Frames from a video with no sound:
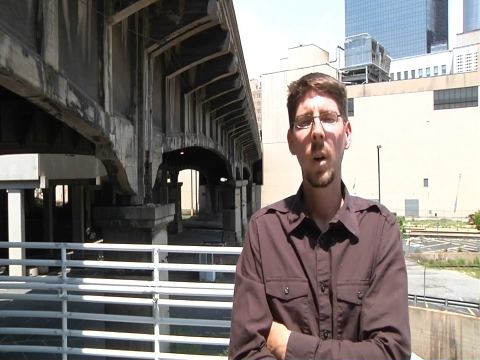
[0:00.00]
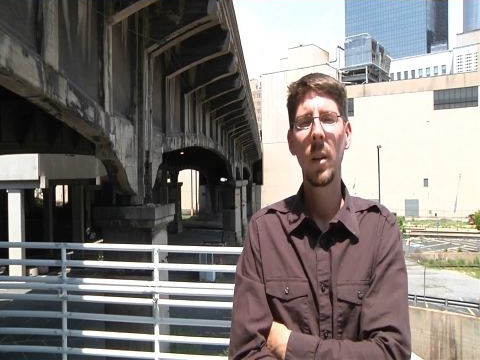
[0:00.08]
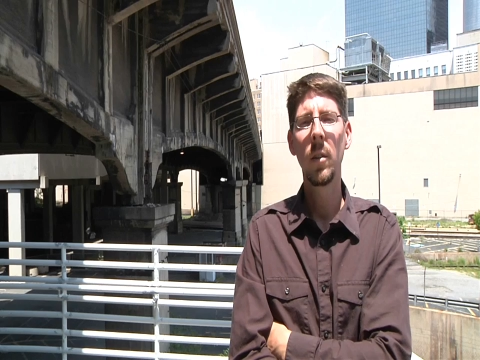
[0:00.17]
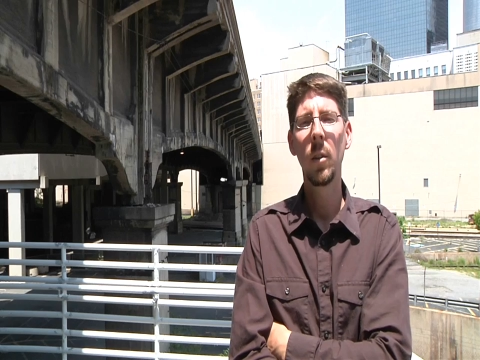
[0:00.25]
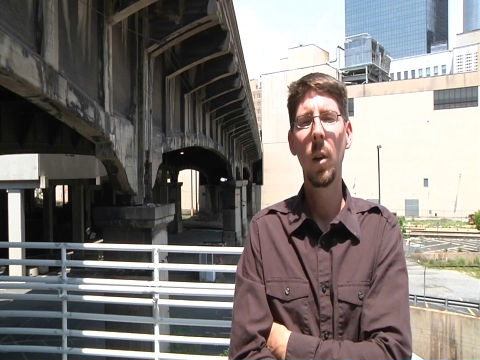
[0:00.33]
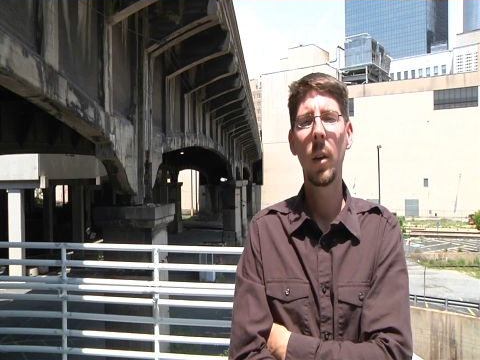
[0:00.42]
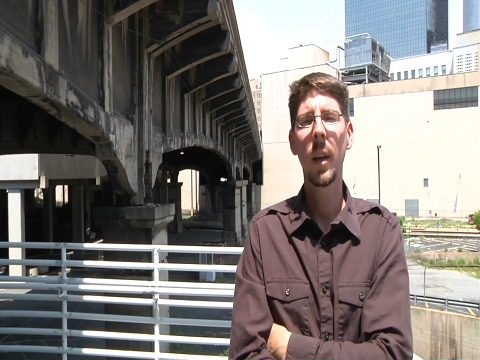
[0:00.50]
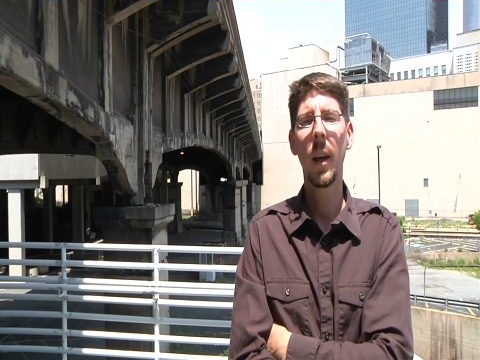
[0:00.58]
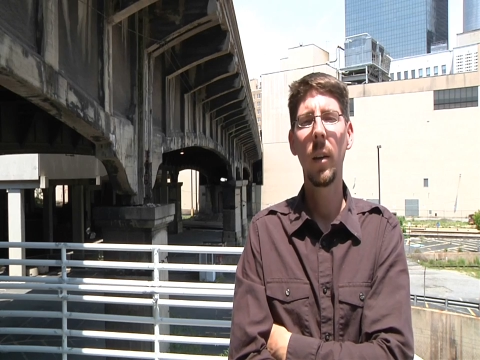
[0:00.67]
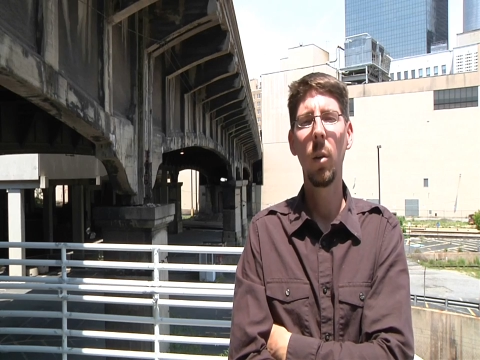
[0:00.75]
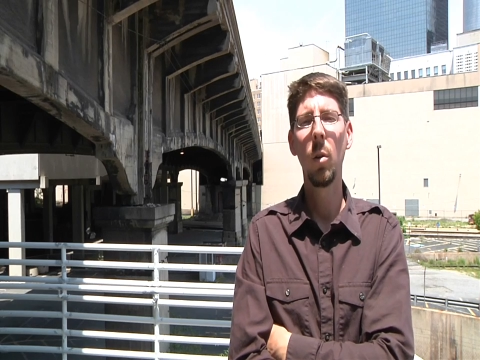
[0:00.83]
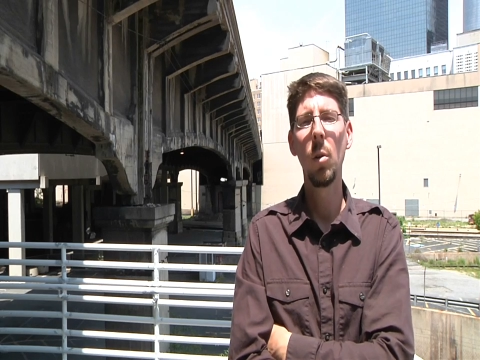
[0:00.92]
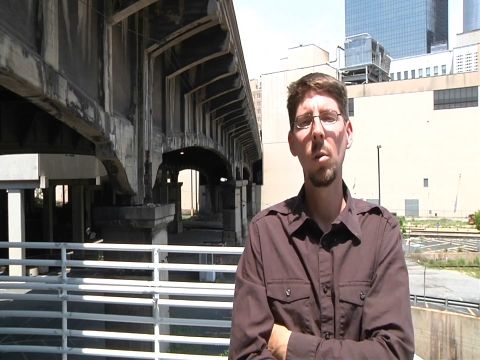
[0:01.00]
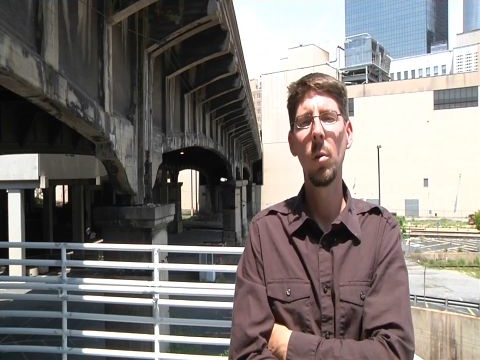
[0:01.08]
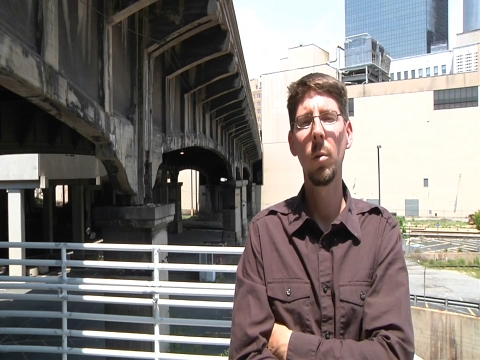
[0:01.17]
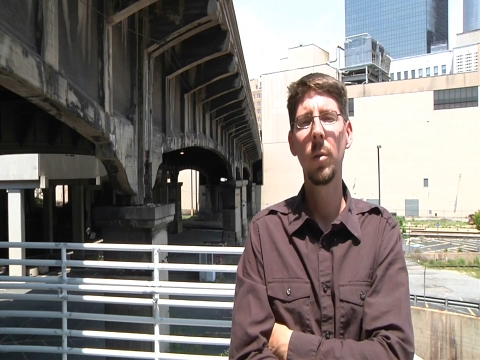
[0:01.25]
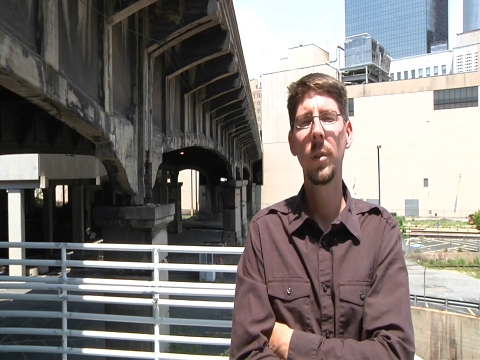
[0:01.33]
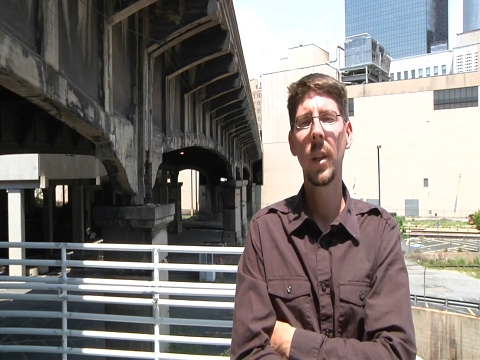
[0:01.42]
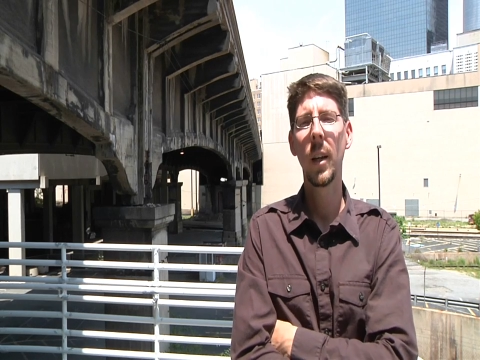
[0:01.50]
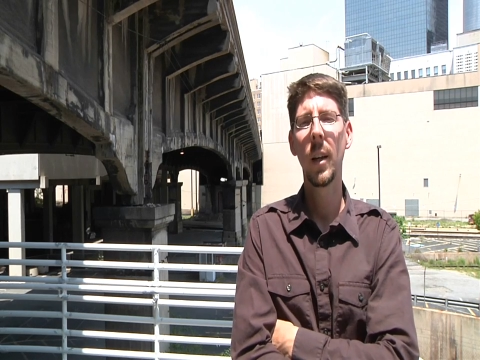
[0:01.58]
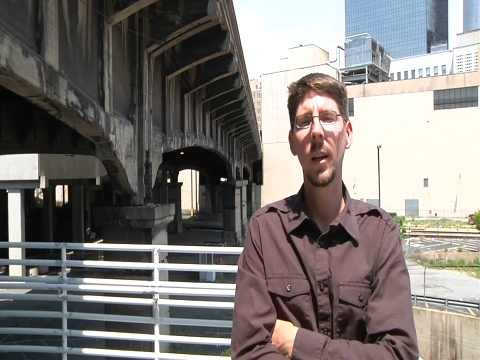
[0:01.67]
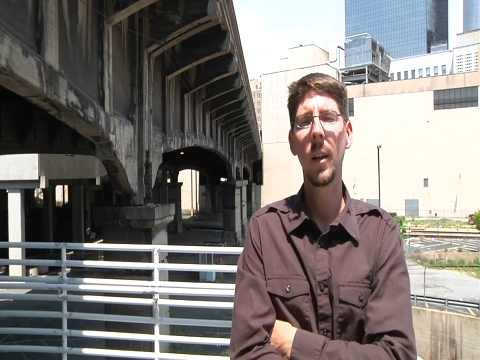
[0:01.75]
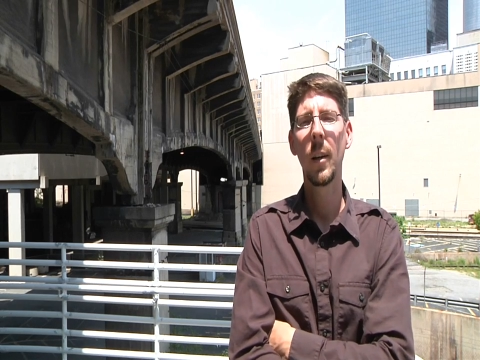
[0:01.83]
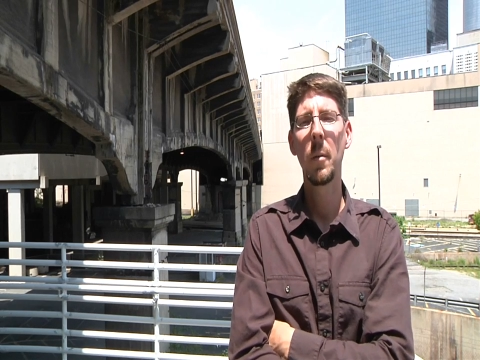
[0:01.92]
When you look at old
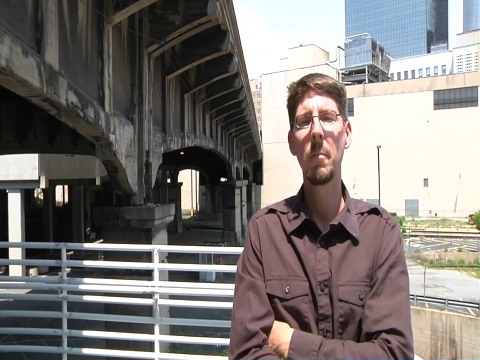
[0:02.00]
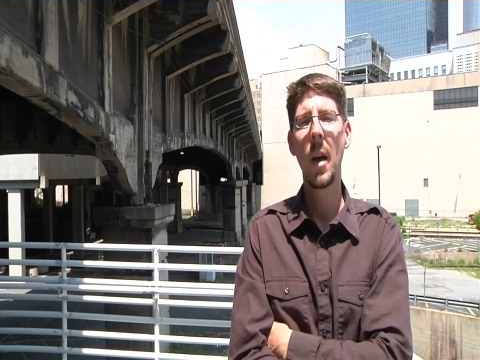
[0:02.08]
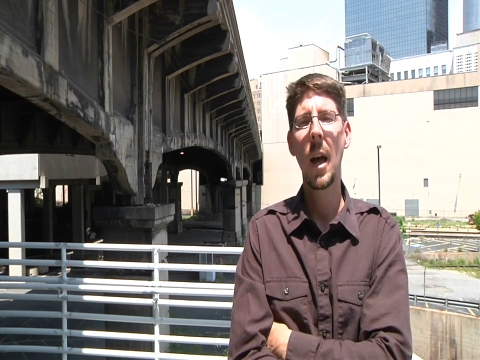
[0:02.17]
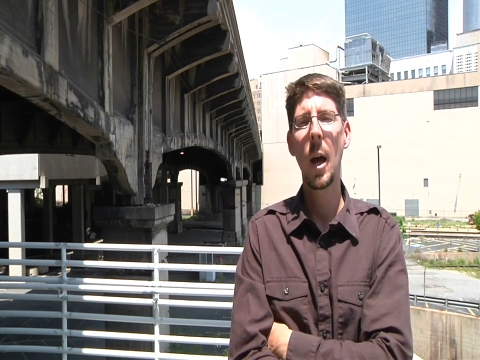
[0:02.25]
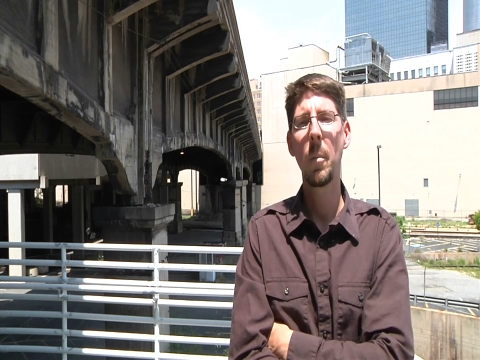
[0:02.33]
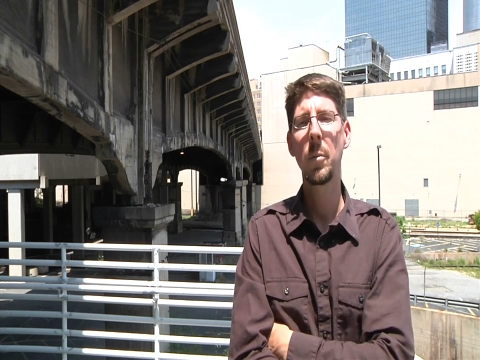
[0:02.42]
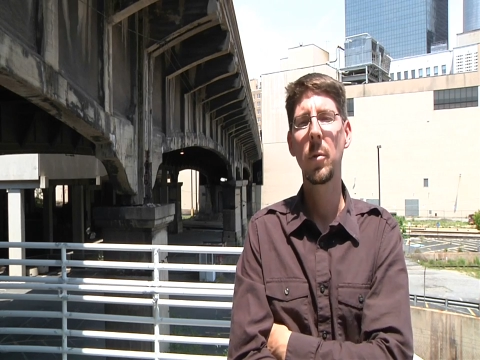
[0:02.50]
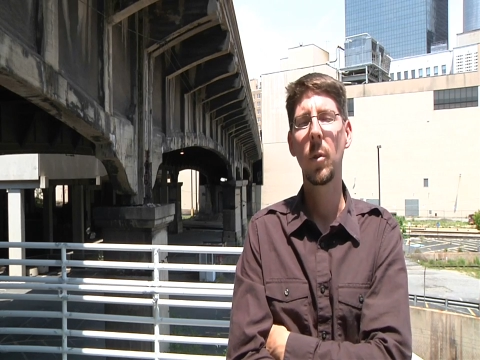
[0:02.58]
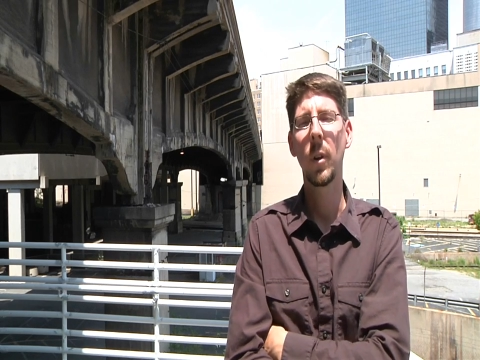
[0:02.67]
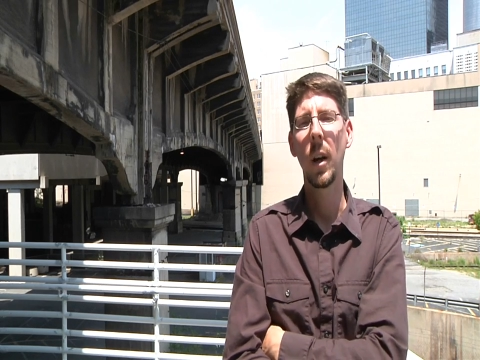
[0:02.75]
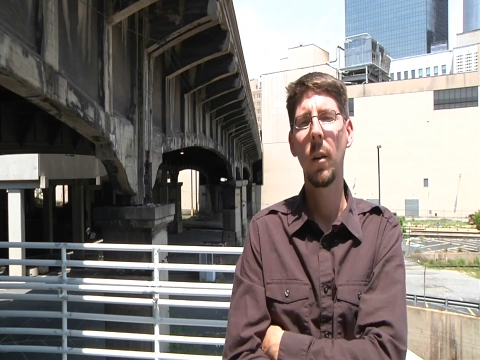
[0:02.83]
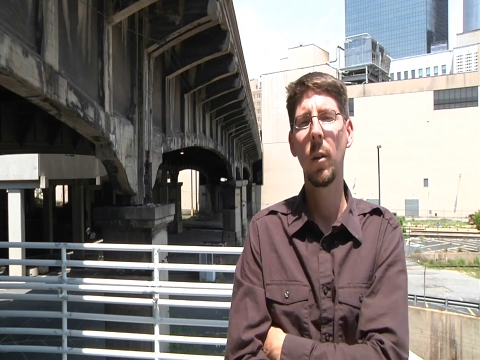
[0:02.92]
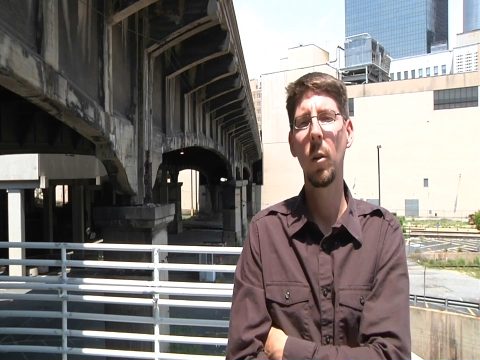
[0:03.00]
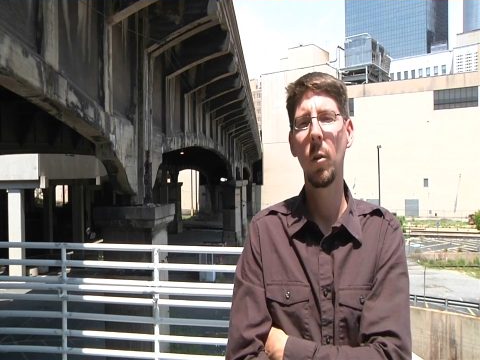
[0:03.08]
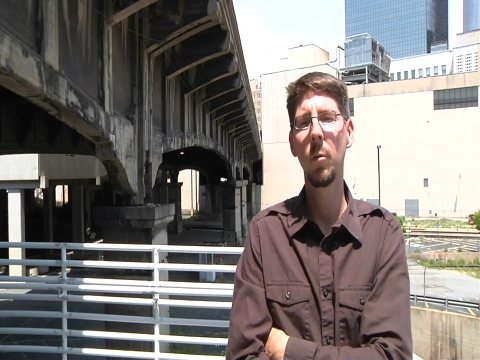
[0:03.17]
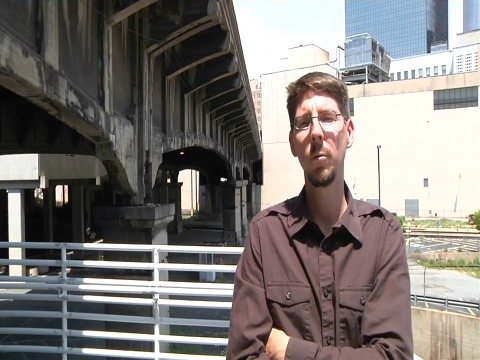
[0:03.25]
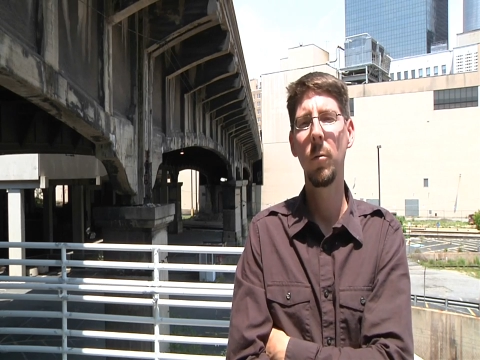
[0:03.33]
maps or aerial